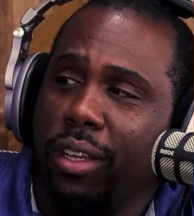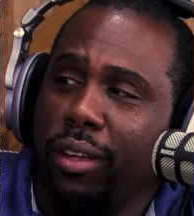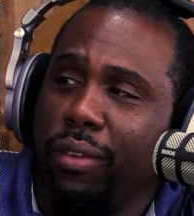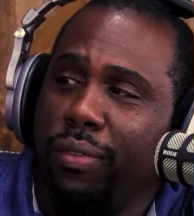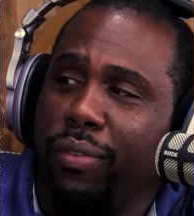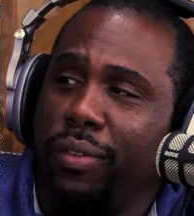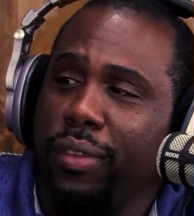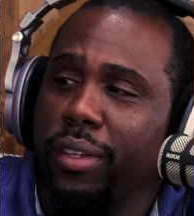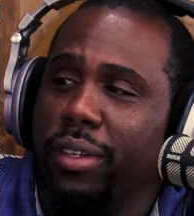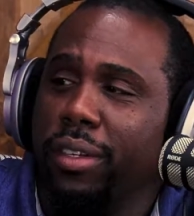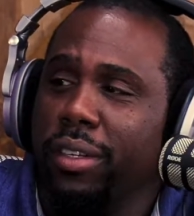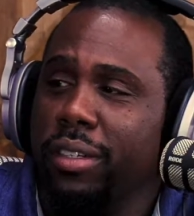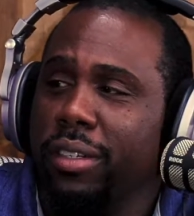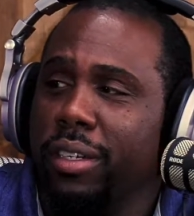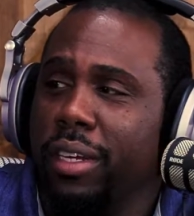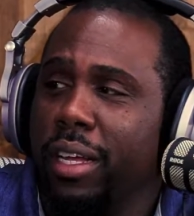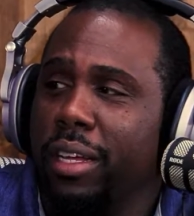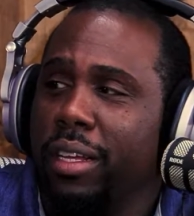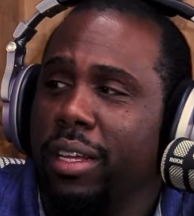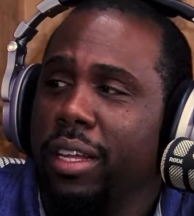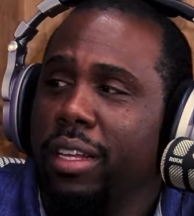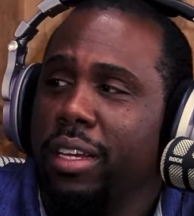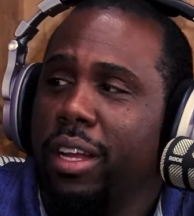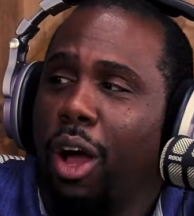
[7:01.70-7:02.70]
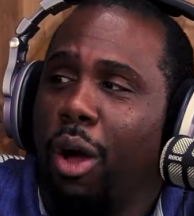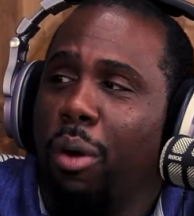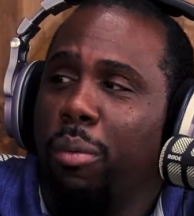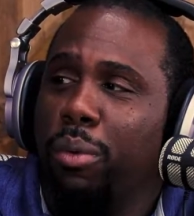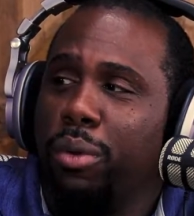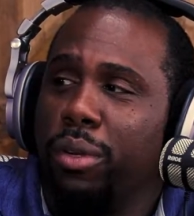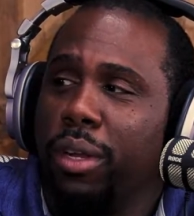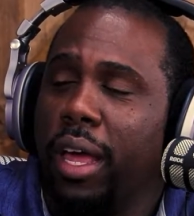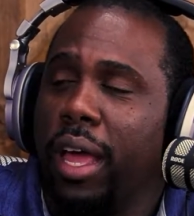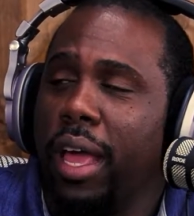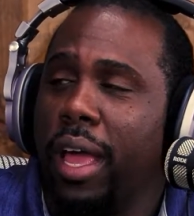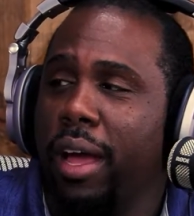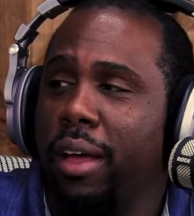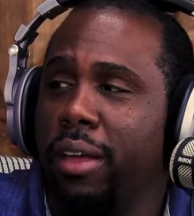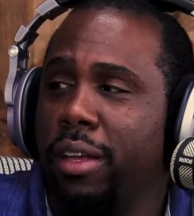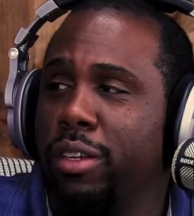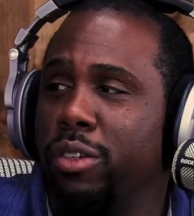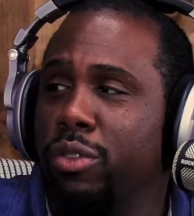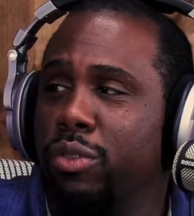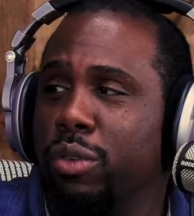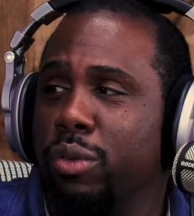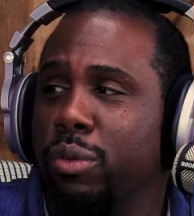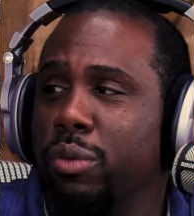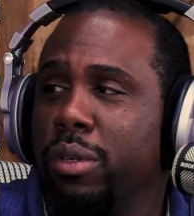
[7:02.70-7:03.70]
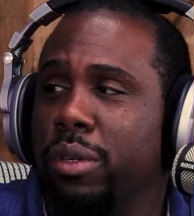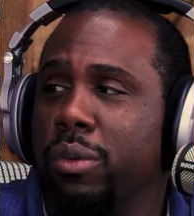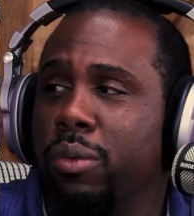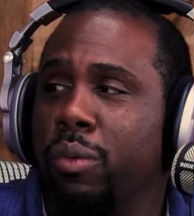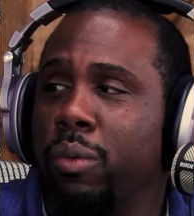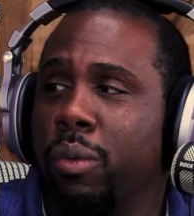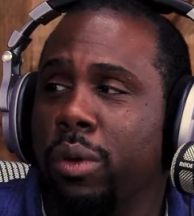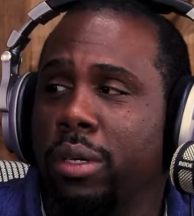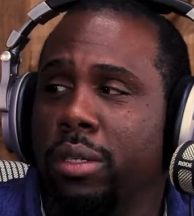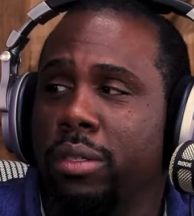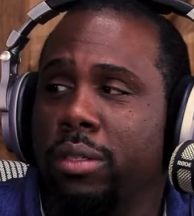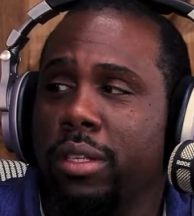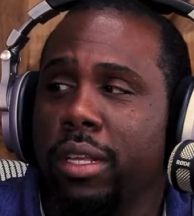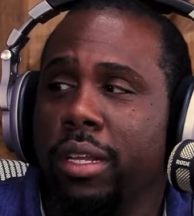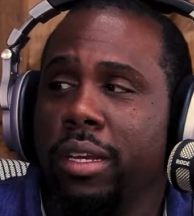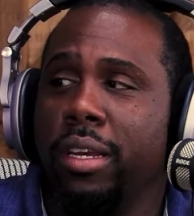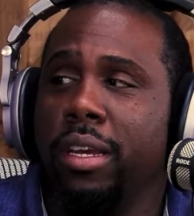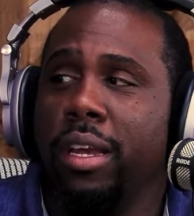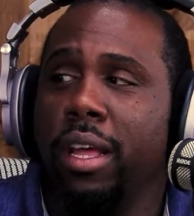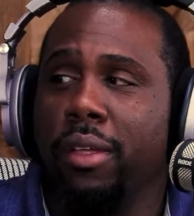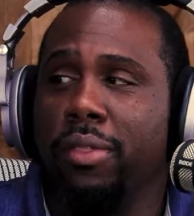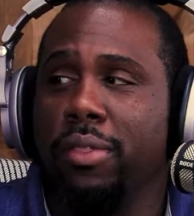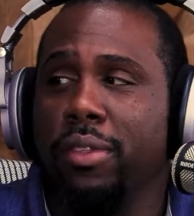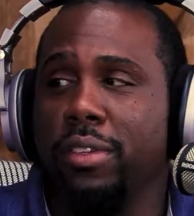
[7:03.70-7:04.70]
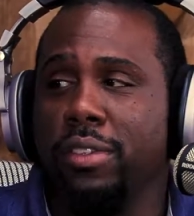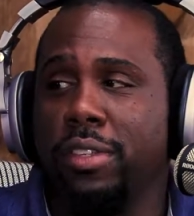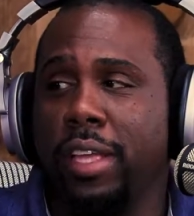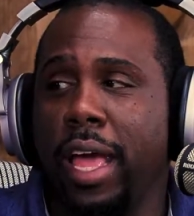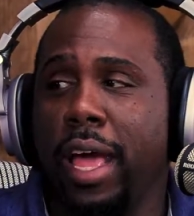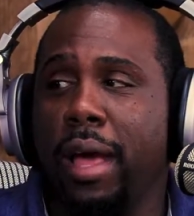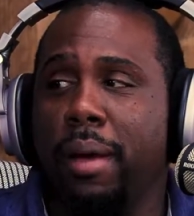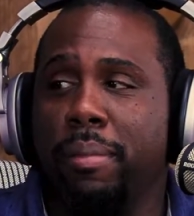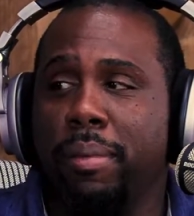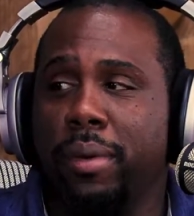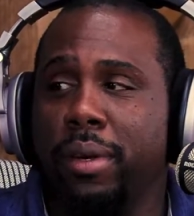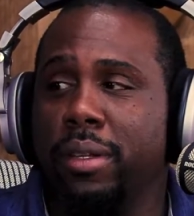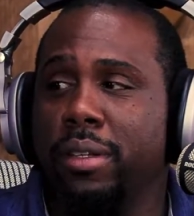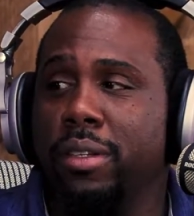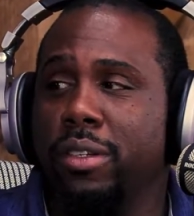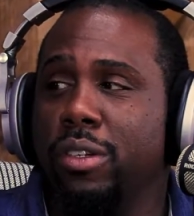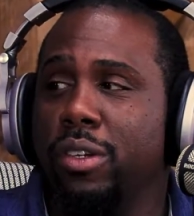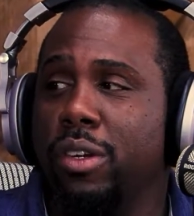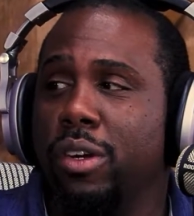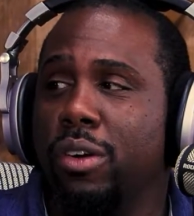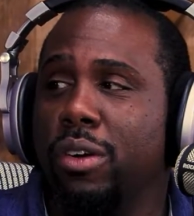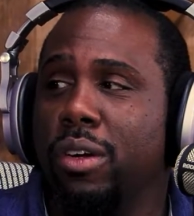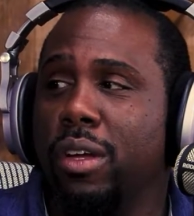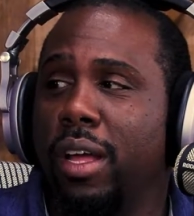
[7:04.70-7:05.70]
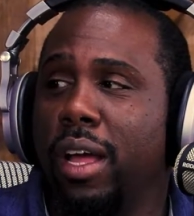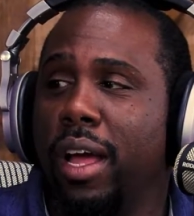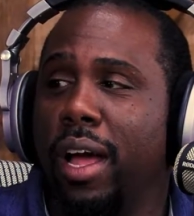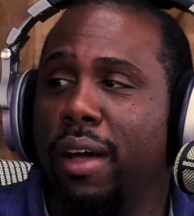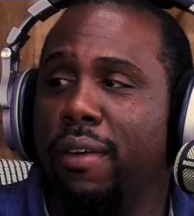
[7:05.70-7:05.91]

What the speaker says: that feeling that almost like how Israel was, that nothing's happening.